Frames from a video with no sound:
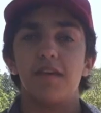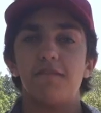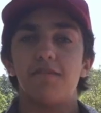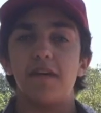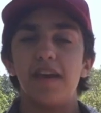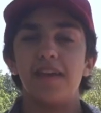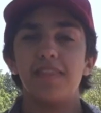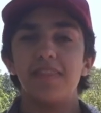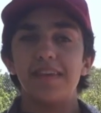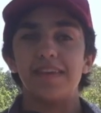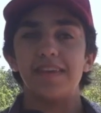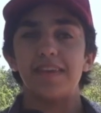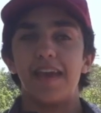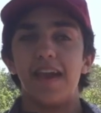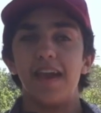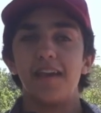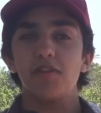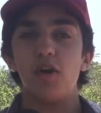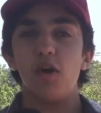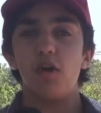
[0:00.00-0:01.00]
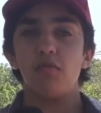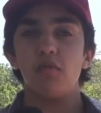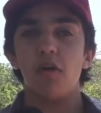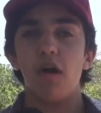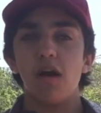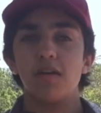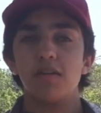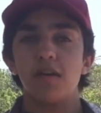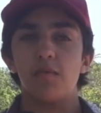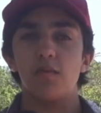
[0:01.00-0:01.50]
If anything can go
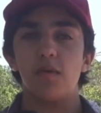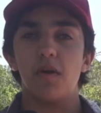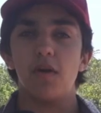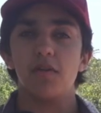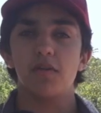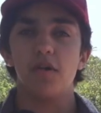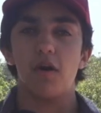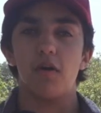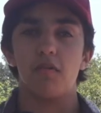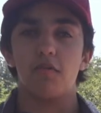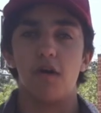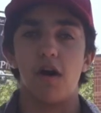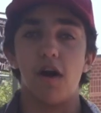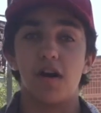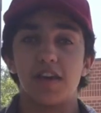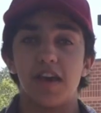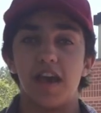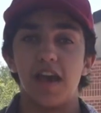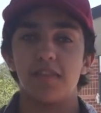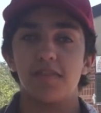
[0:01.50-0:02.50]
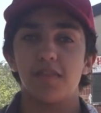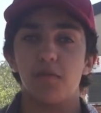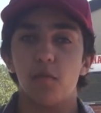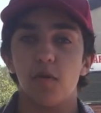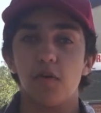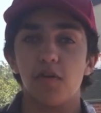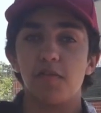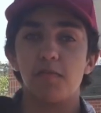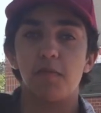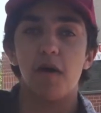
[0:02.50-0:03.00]
wrong, it will go wrong at the
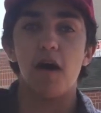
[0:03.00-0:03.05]
worst